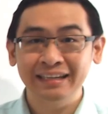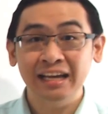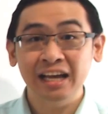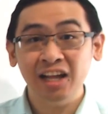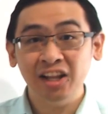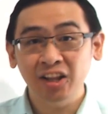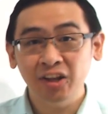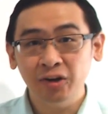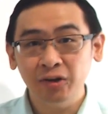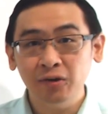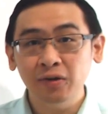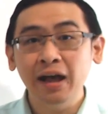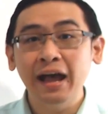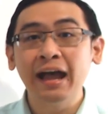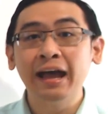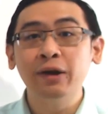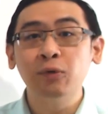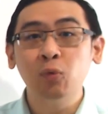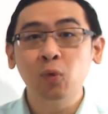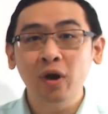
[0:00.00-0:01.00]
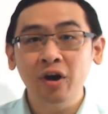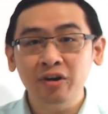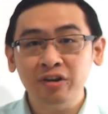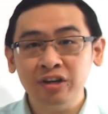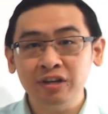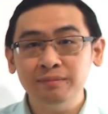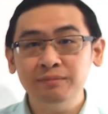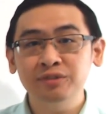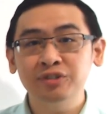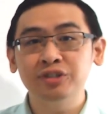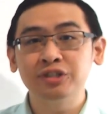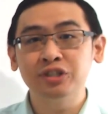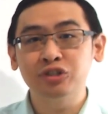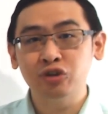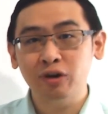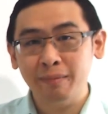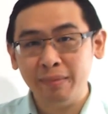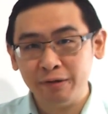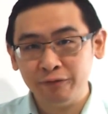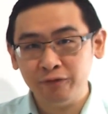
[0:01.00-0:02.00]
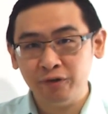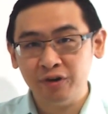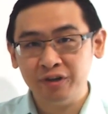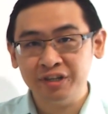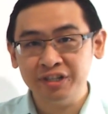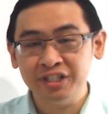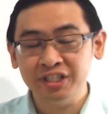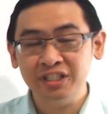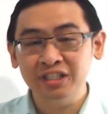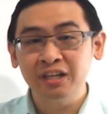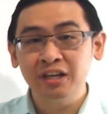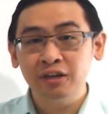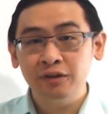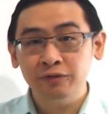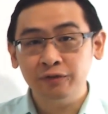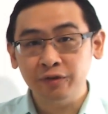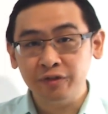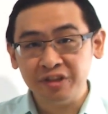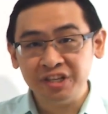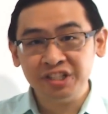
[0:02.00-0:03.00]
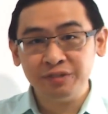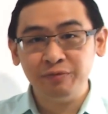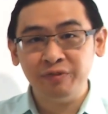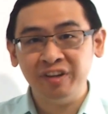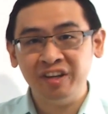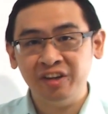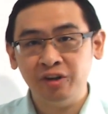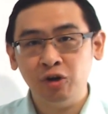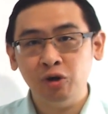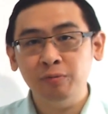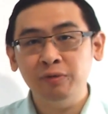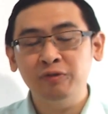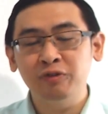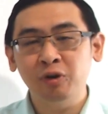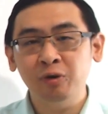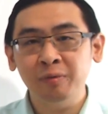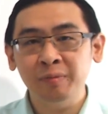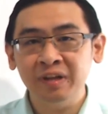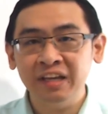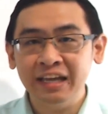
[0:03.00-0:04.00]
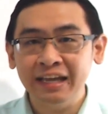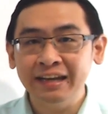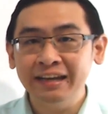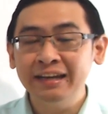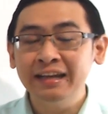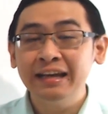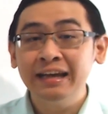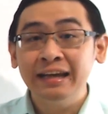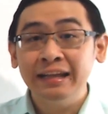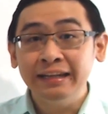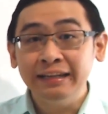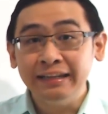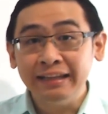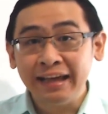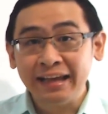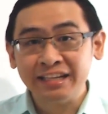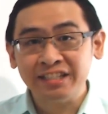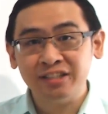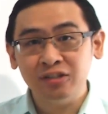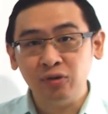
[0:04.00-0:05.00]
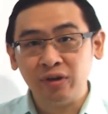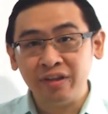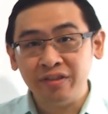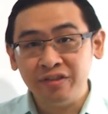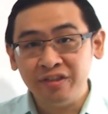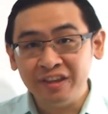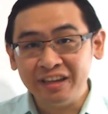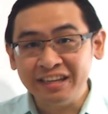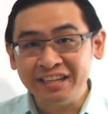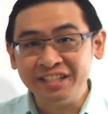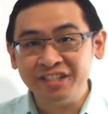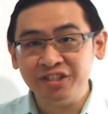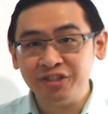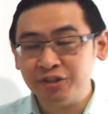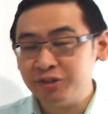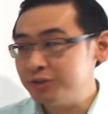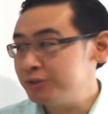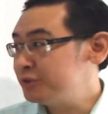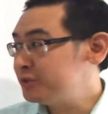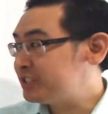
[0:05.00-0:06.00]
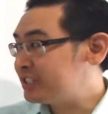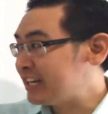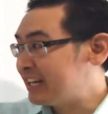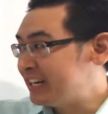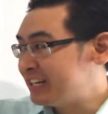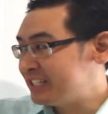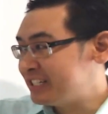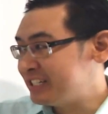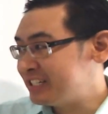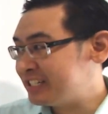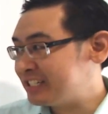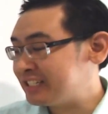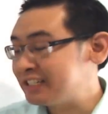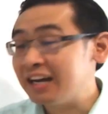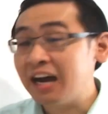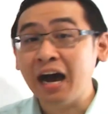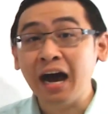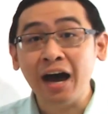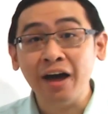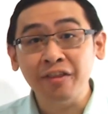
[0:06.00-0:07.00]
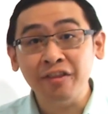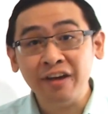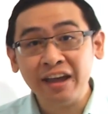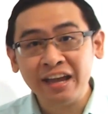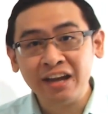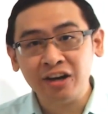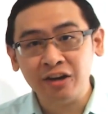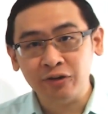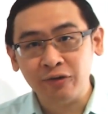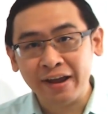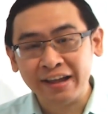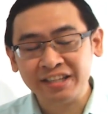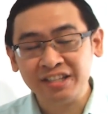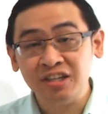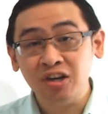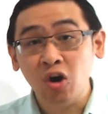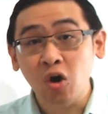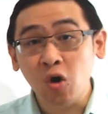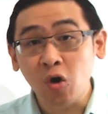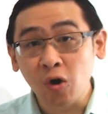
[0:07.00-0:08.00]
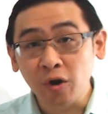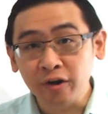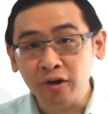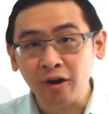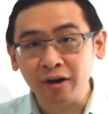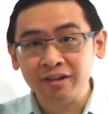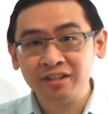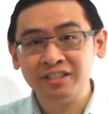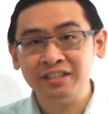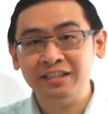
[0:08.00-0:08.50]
Hello and welcome to Grammar Focus. For this video, before we begin, let's look at these two sentences. Are they correct or not?